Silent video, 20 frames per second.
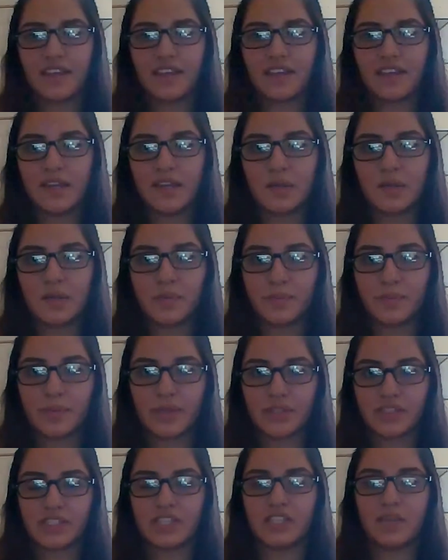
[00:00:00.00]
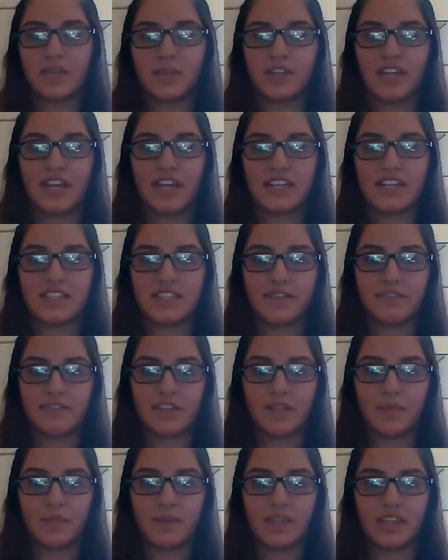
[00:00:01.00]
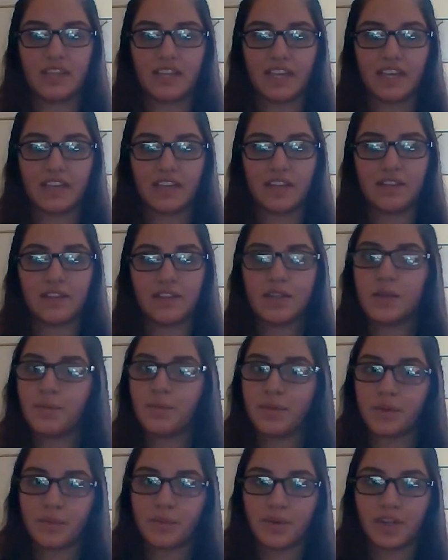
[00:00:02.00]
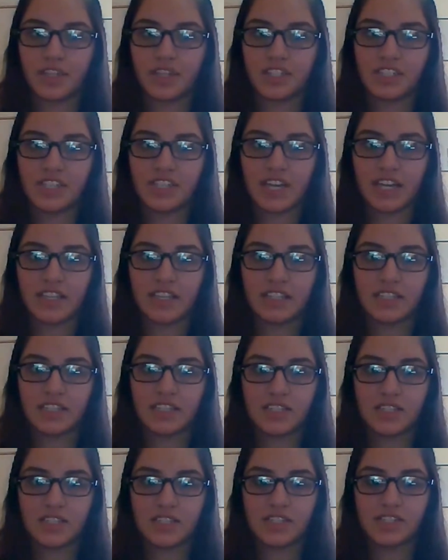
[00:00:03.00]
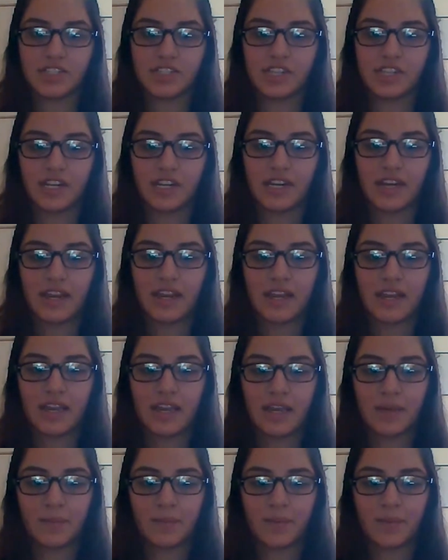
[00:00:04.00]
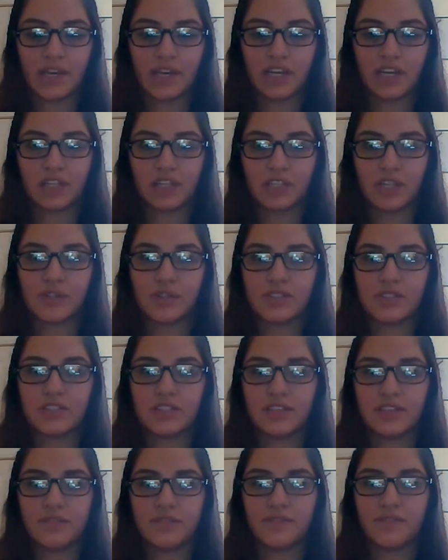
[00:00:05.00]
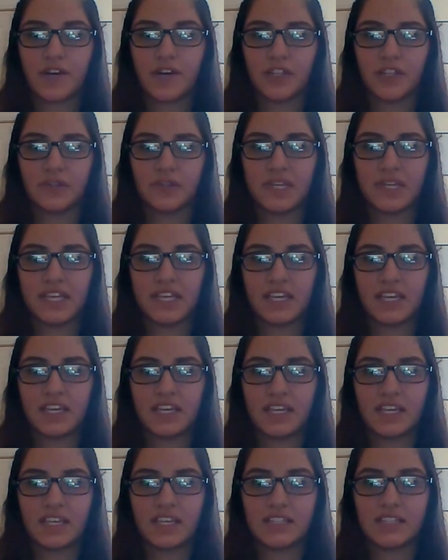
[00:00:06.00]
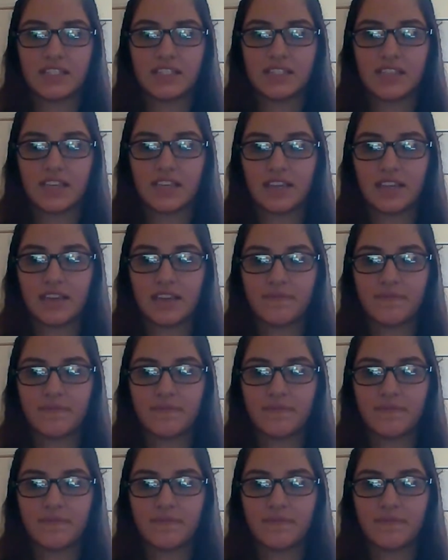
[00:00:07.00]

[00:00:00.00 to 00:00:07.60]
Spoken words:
building community has definitely been like the number one challenge this year, but closely following it is that